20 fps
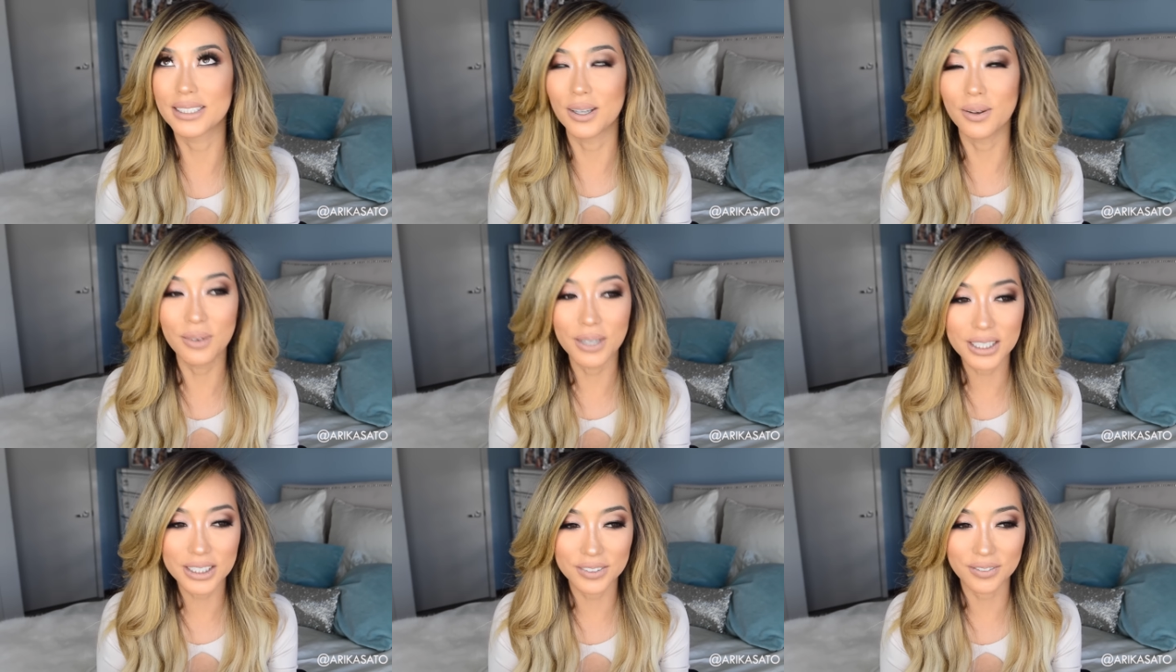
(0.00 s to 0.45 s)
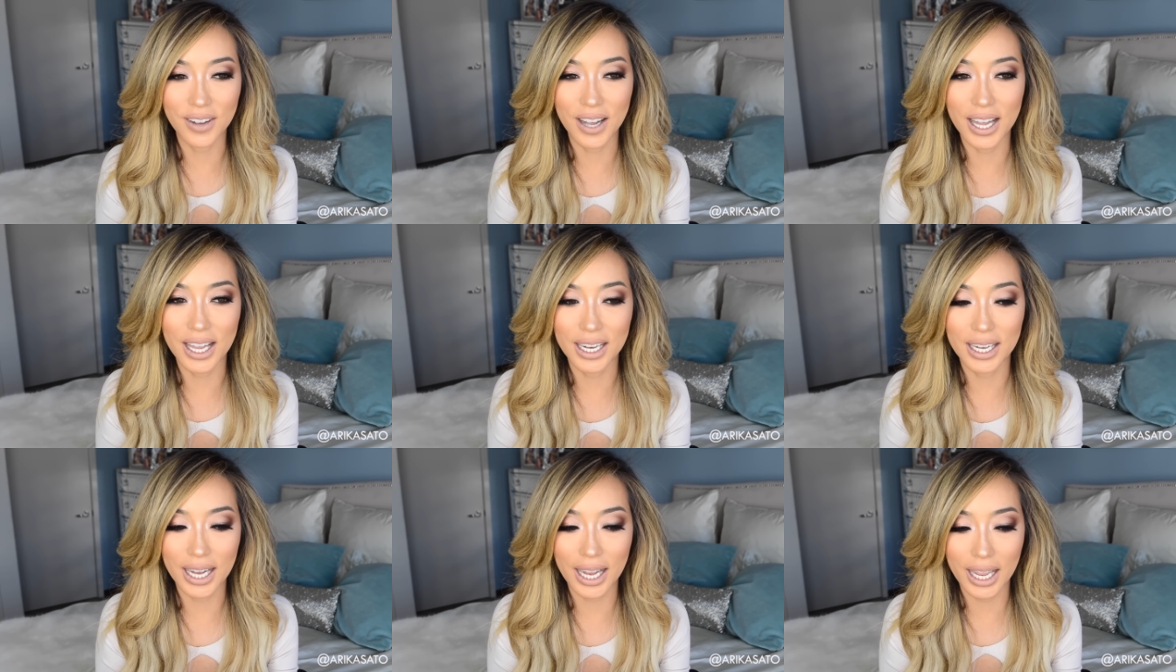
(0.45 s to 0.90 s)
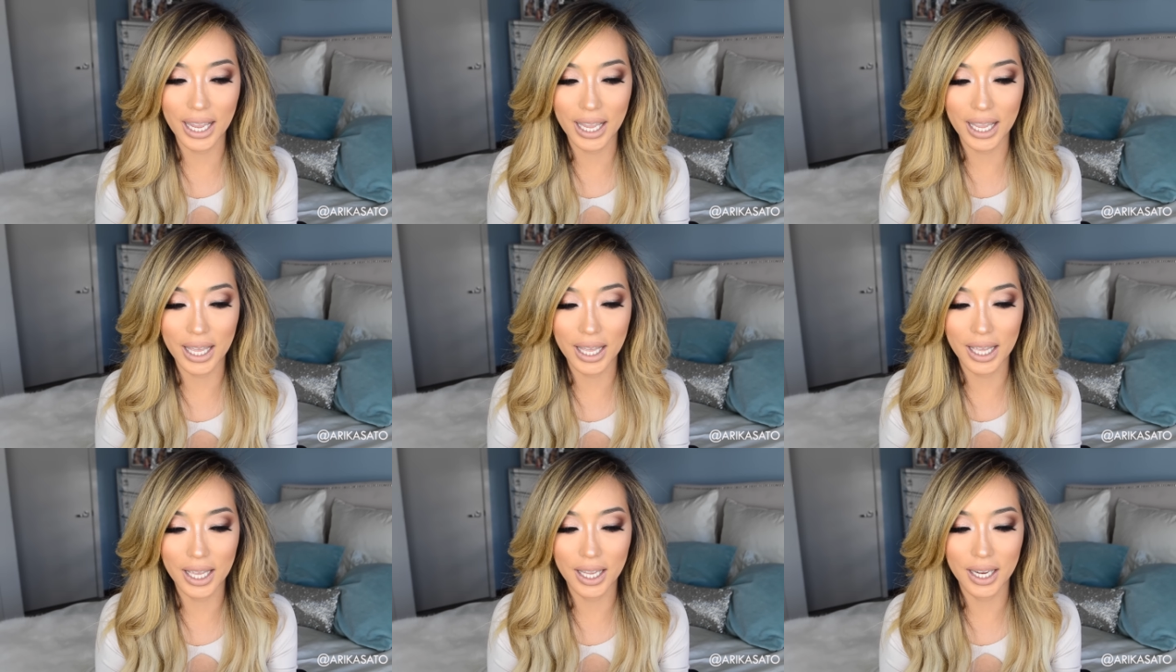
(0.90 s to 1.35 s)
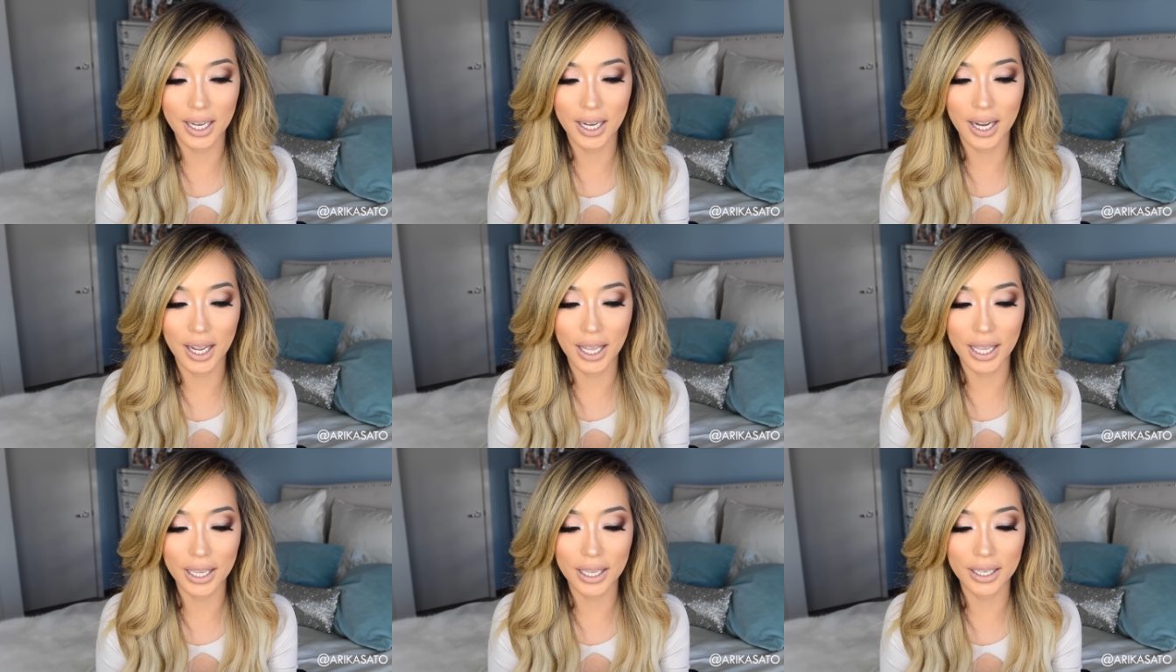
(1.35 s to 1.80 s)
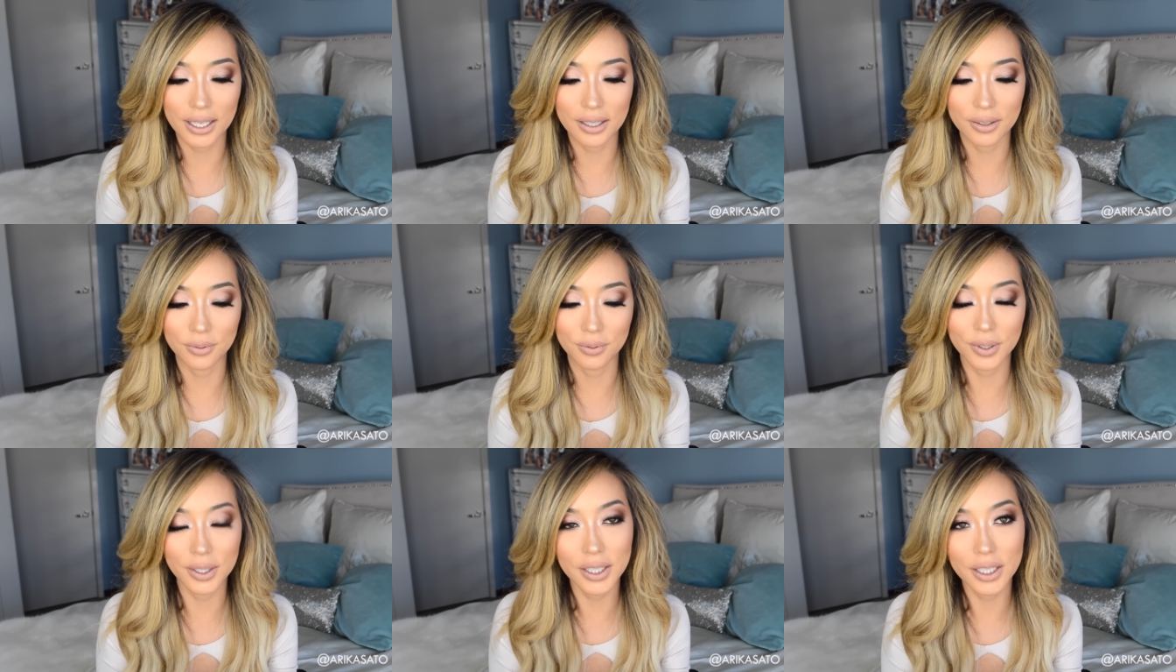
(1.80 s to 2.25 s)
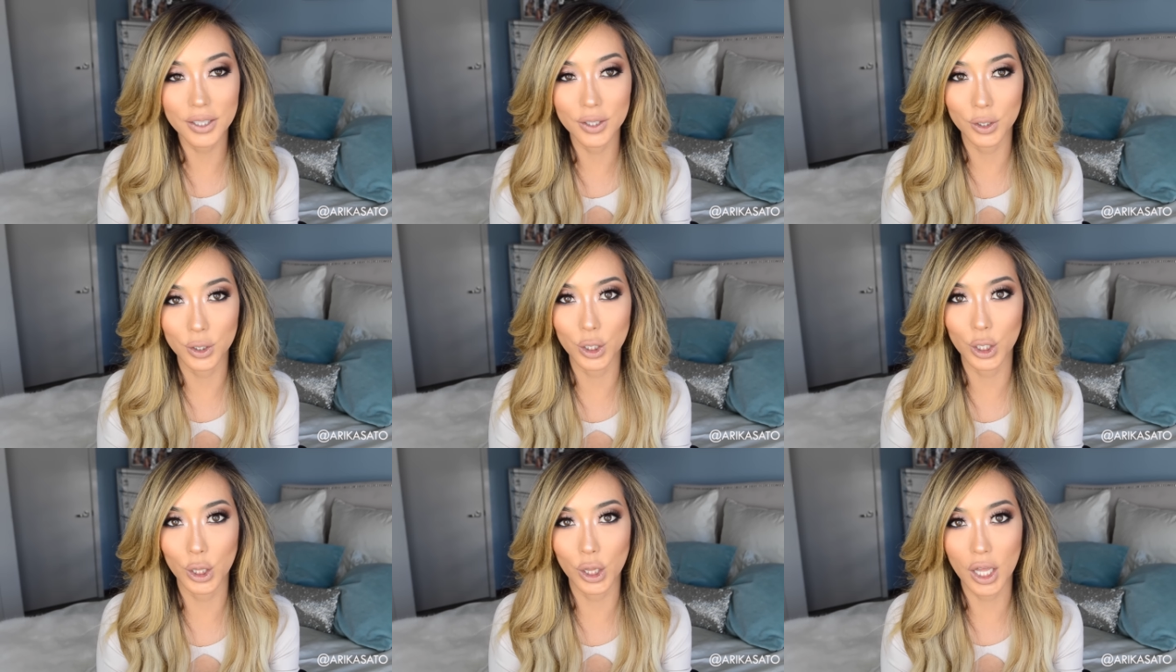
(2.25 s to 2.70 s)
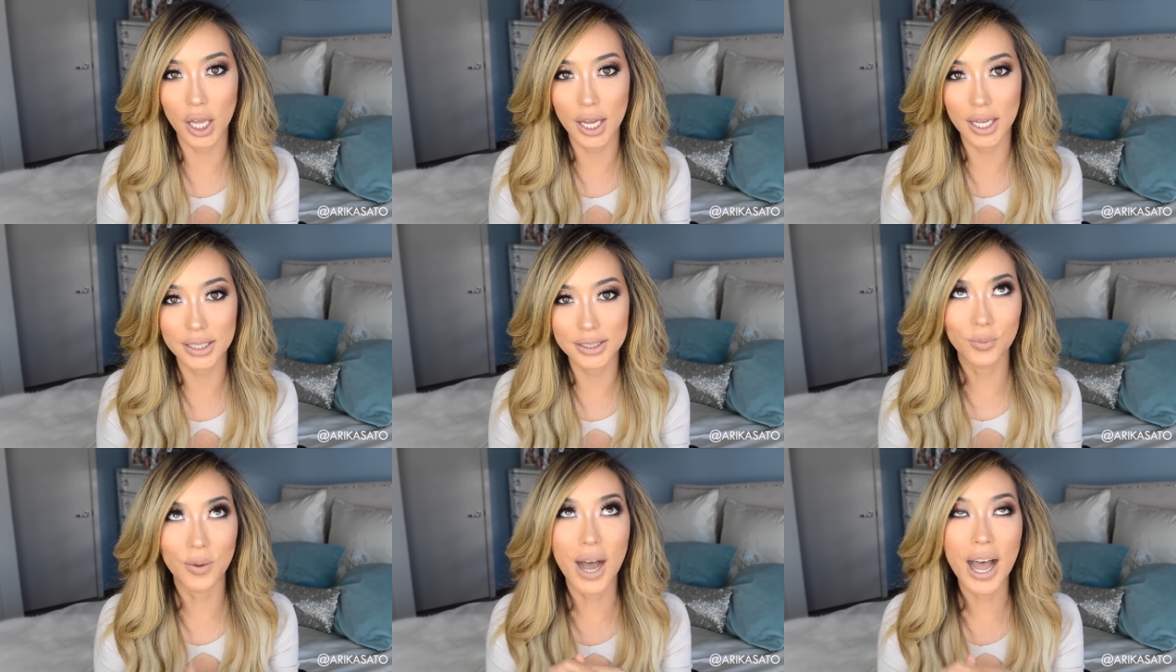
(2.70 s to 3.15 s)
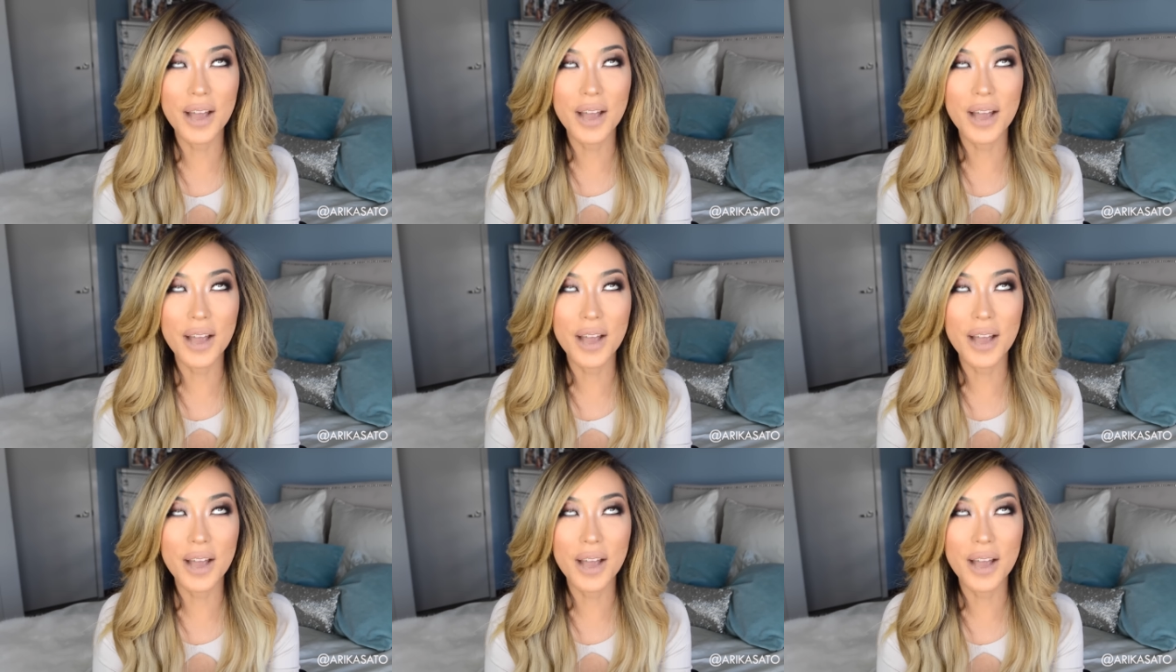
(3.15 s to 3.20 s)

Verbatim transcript: so much fun and I really learned a lot.